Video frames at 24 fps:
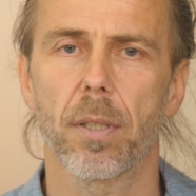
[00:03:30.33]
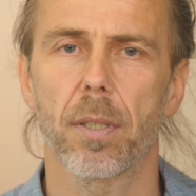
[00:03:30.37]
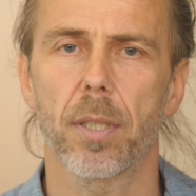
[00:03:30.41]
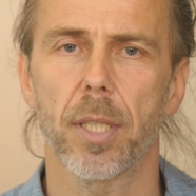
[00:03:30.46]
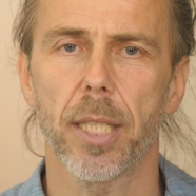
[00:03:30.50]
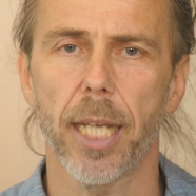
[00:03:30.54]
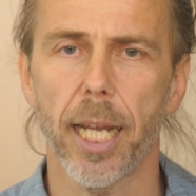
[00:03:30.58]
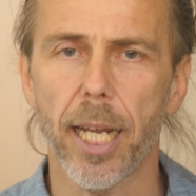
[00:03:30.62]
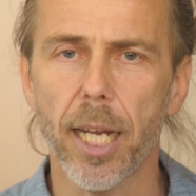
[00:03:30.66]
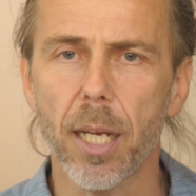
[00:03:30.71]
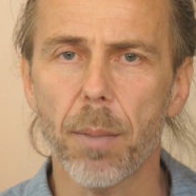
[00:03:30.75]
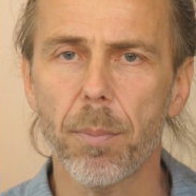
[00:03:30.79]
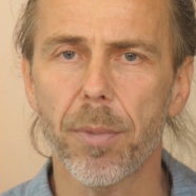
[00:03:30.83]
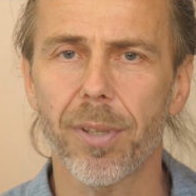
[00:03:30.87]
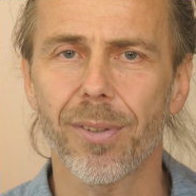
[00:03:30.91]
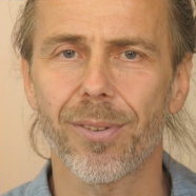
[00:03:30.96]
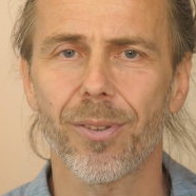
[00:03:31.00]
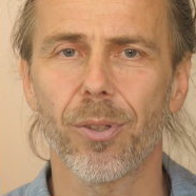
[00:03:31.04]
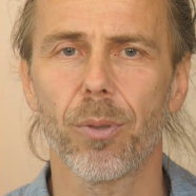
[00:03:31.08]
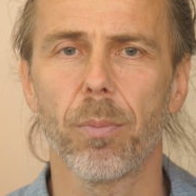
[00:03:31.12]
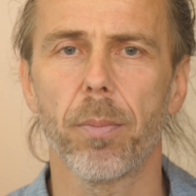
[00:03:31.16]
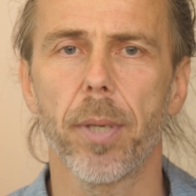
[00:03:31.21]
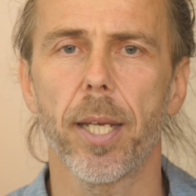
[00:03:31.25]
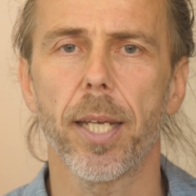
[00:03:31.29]
The aim is
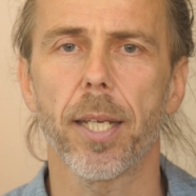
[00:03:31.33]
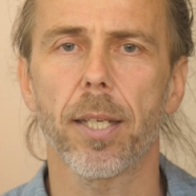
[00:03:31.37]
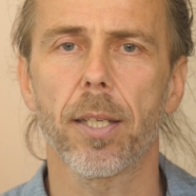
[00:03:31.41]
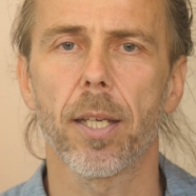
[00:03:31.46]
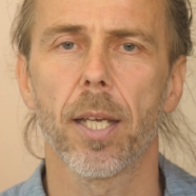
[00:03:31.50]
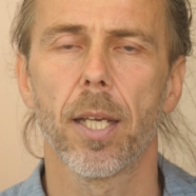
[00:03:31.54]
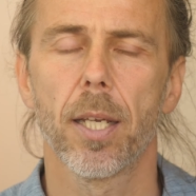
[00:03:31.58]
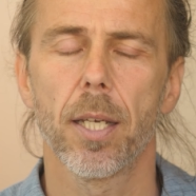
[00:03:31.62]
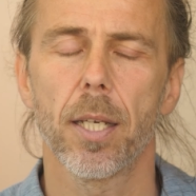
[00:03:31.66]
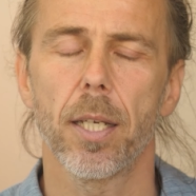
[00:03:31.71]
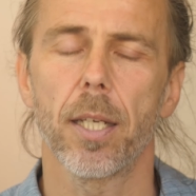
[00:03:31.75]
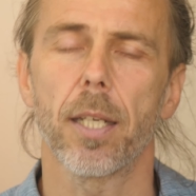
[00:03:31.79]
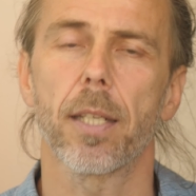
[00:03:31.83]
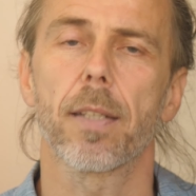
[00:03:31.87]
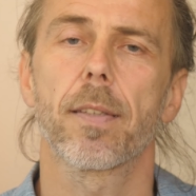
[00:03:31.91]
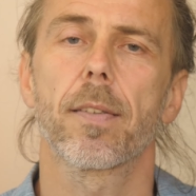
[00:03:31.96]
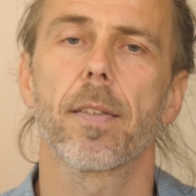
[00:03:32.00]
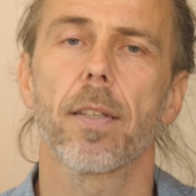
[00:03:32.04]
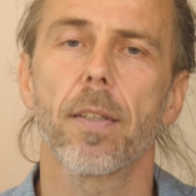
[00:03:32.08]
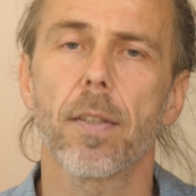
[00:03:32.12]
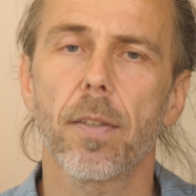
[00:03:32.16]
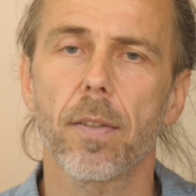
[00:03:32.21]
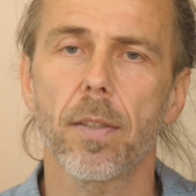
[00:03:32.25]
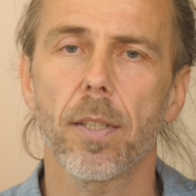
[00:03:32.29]
to make
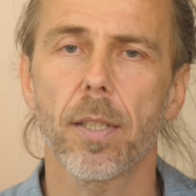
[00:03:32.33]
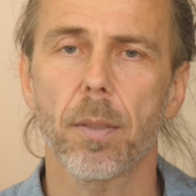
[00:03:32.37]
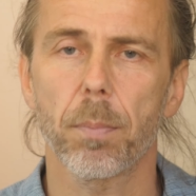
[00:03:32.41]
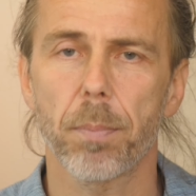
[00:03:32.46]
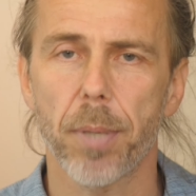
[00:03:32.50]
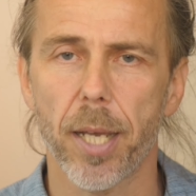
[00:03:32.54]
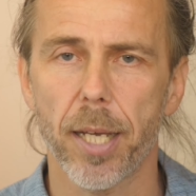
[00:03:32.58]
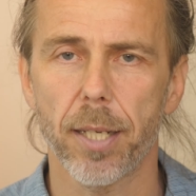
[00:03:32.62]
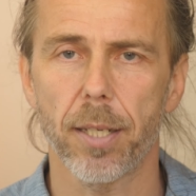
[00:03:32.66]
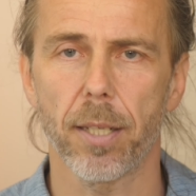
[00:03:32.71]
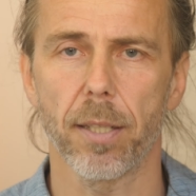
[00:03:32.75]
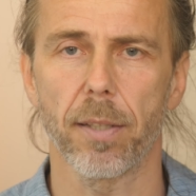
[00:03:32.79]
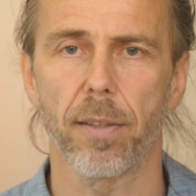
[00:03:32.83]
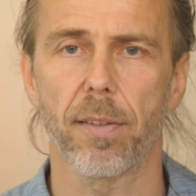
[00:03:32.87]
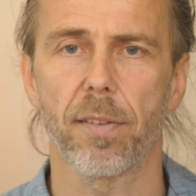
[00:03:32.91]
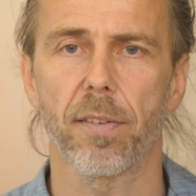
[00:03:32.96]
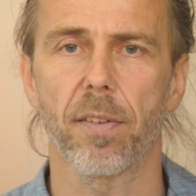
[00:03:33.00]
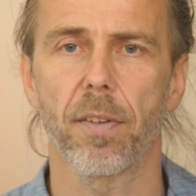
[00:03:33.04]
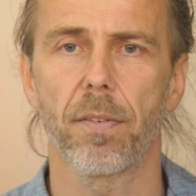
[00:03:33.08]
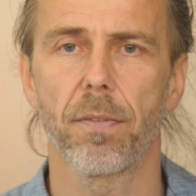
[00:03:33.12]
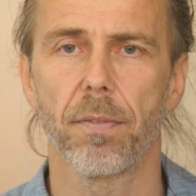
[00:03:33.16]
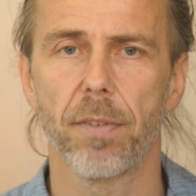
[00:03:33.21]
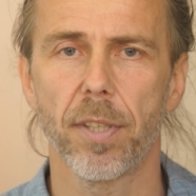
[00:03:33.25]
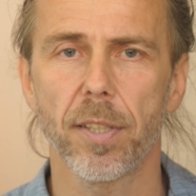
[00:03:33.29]
existing
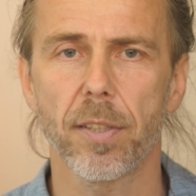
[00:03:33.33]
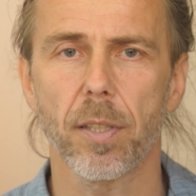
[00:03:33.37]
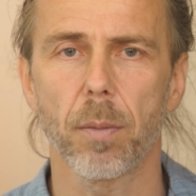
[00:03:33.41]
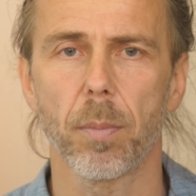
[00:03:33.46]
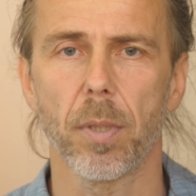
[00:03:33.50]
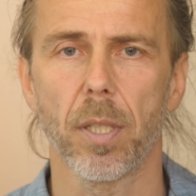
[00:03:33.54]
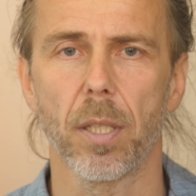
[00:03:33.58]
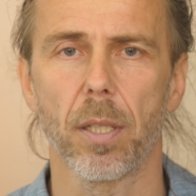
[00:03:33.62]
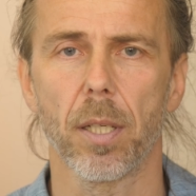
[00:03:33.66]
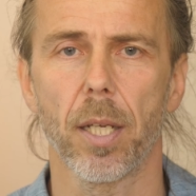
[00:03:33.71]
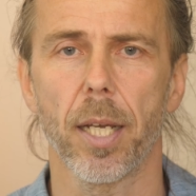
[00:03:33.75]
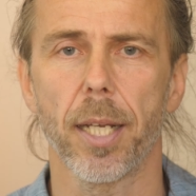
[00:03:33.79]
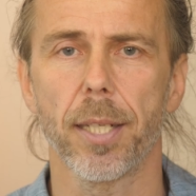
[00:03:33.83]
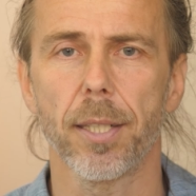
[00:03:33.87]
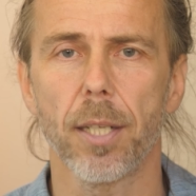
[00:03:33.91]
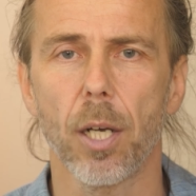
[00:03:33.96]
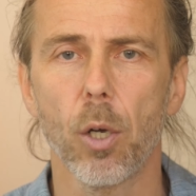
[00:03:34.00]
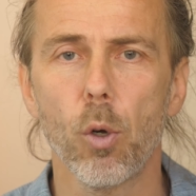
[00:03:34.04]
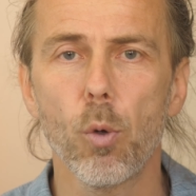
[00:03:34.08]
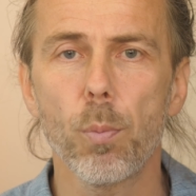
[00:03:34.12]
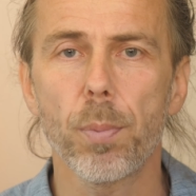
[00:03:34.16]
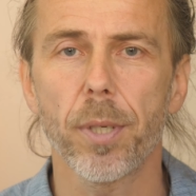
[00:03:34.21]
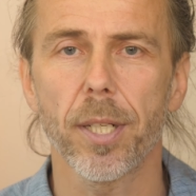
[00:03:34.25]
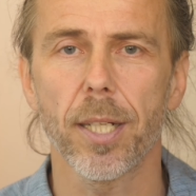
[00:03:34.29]
patterns visible and
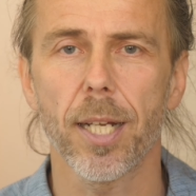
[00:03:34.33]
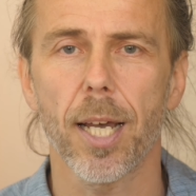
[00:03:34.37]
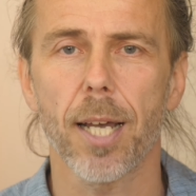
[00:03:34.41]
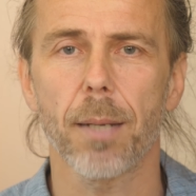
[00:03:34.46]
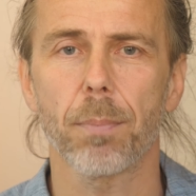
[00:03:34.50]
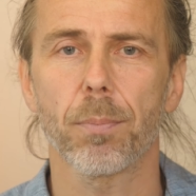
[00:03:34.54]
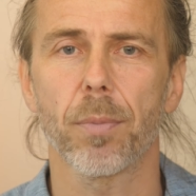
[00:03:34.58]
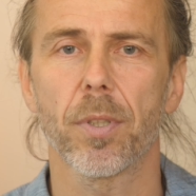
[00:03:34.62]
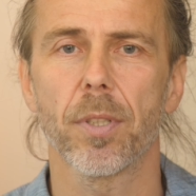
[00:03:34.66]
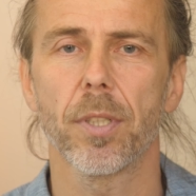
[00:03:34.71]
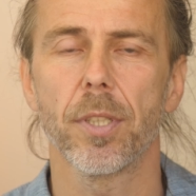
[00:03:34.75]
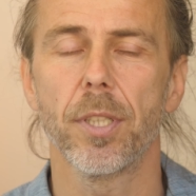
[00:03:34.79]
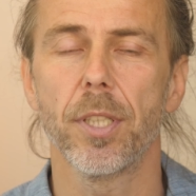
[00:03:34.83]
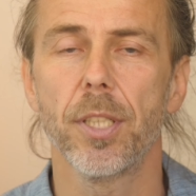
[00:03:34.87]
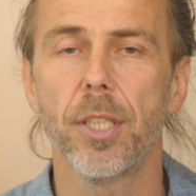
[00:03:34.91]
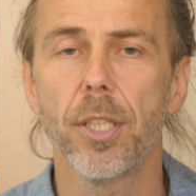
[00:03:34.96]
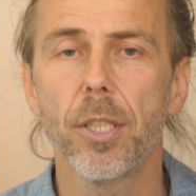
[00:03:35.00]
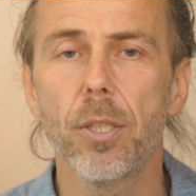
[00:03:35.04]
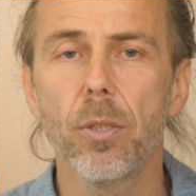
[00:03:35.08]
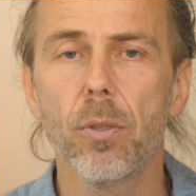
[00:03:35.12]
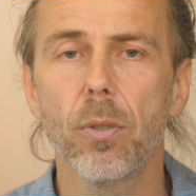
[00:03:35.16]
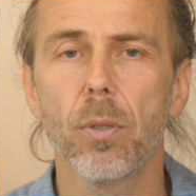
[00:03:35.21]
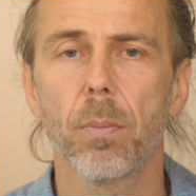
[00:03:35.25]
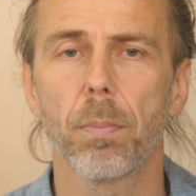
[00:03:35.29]
open up
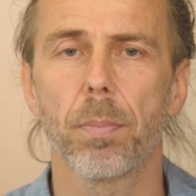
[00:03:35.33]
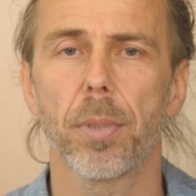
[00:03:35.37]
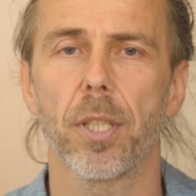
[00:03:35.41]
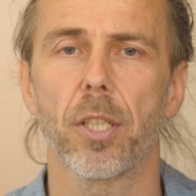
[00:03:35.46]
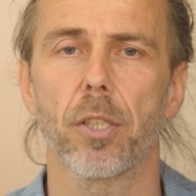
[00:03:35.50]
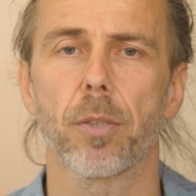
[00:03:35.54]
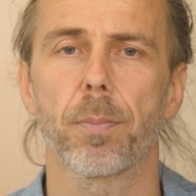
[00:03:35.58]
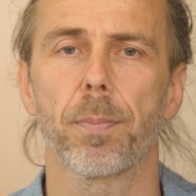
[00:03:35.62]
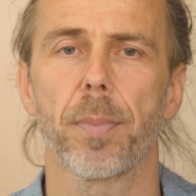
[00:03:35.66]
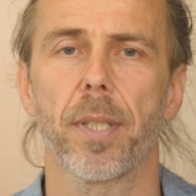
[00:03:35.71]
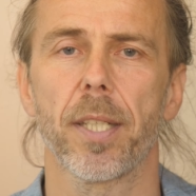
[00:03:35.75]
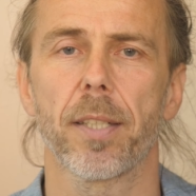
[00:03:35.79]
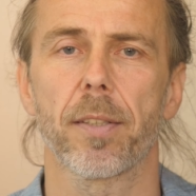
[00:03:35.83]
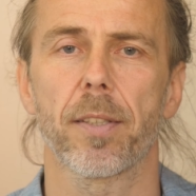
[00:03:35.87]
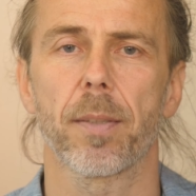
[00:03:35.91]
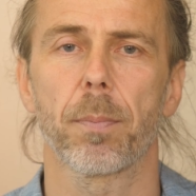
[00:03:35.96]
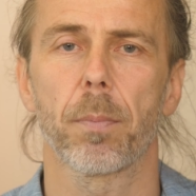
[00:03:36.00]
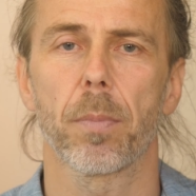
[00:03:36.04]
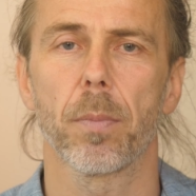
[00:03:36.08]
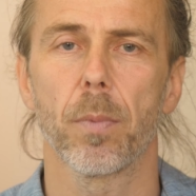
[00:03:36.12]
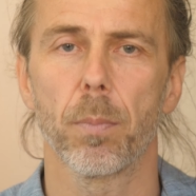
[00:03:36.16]
new perspectives.